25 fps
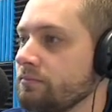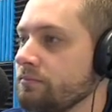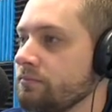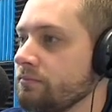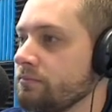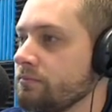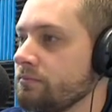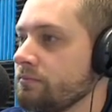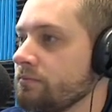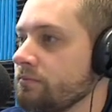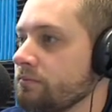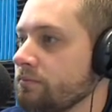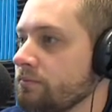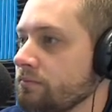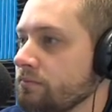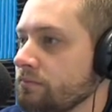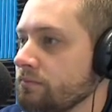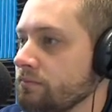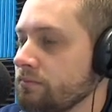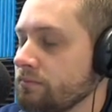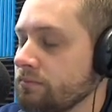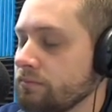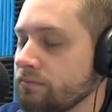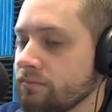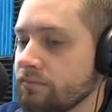
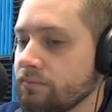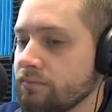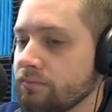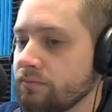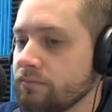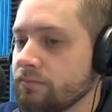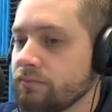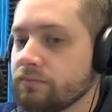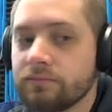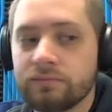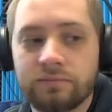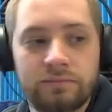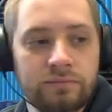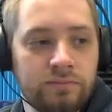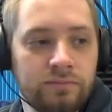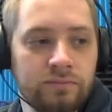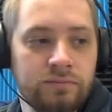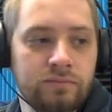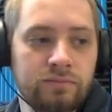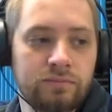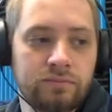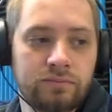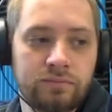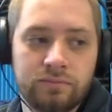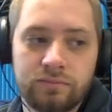
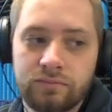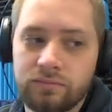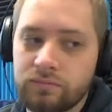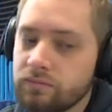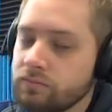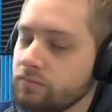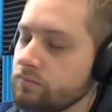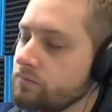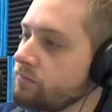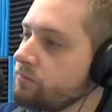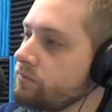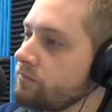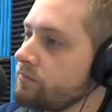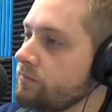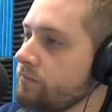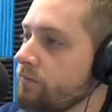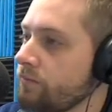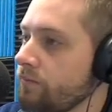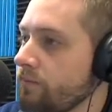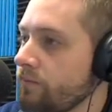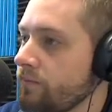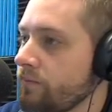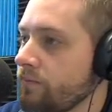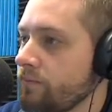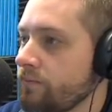
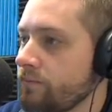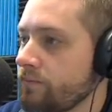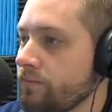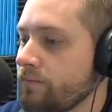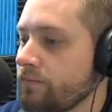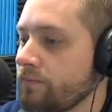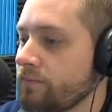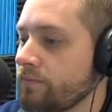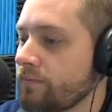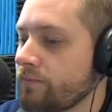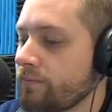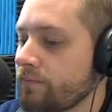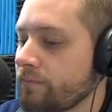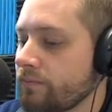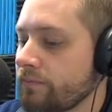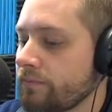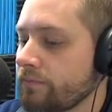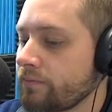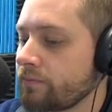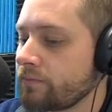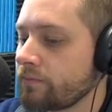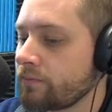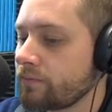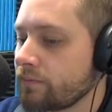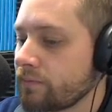
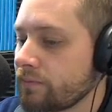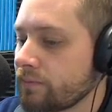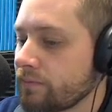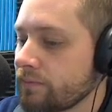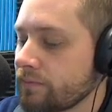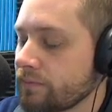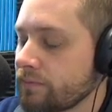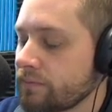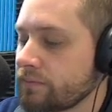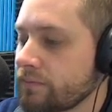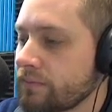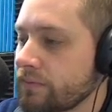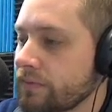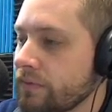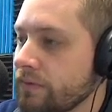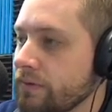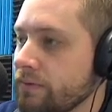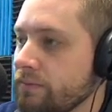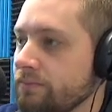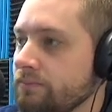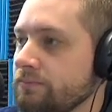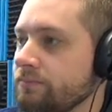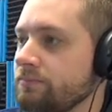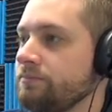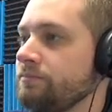
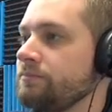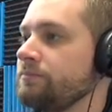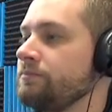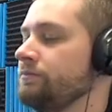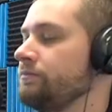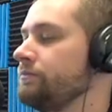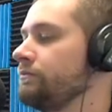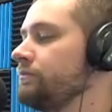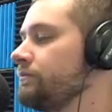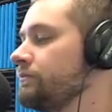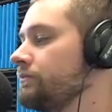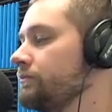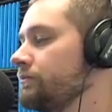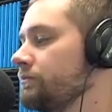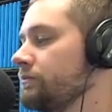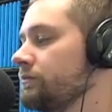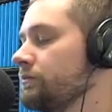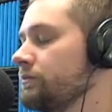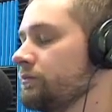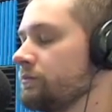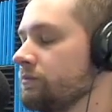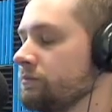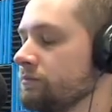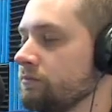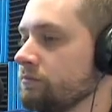
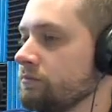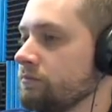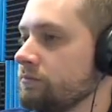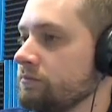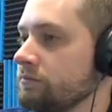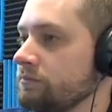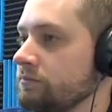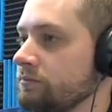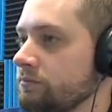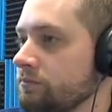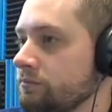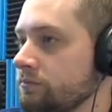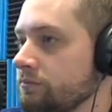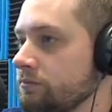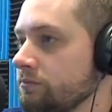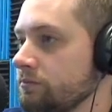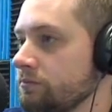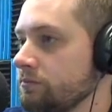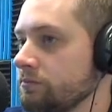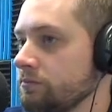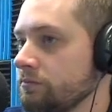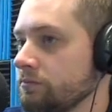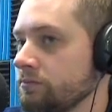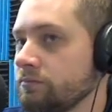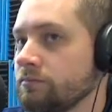
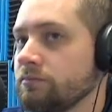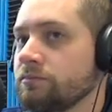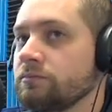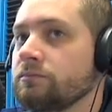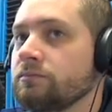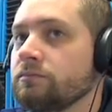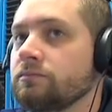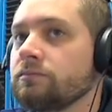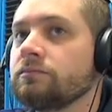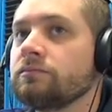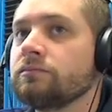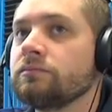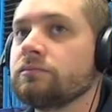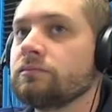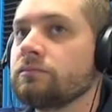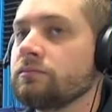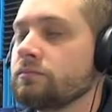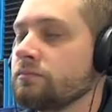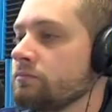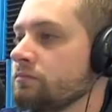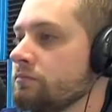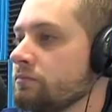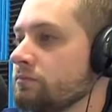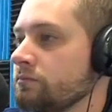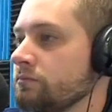[no speech]